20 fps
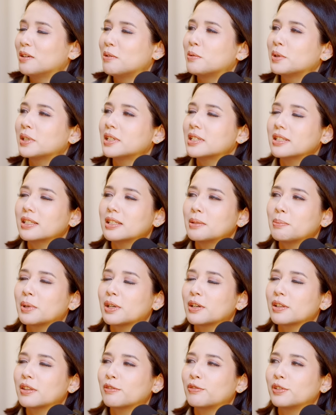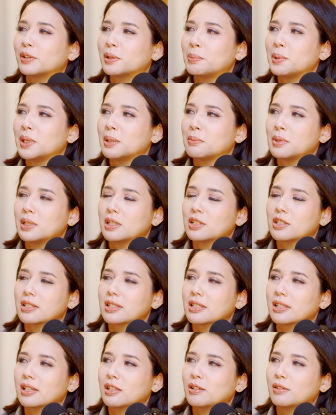What is it about the Philippine
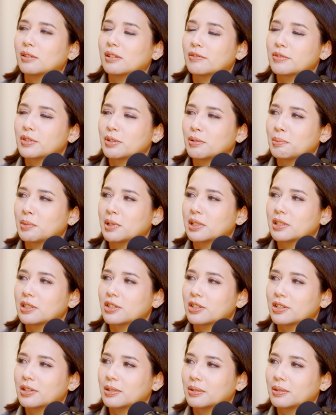beaches that you love so much?